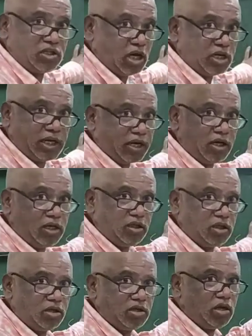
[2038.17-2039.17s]
not occur,
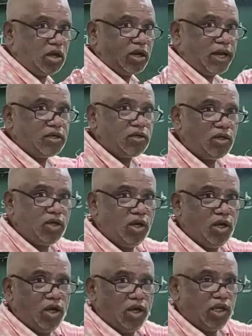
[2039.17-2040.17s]
right?
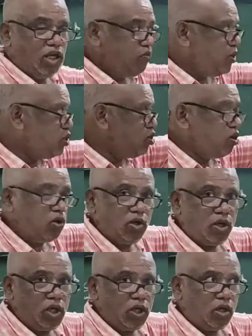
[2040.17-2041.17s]
Even
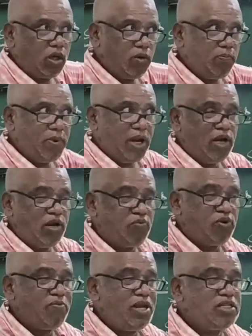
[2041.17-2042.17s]
though male and
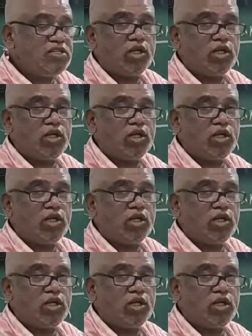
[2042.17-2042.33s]
female is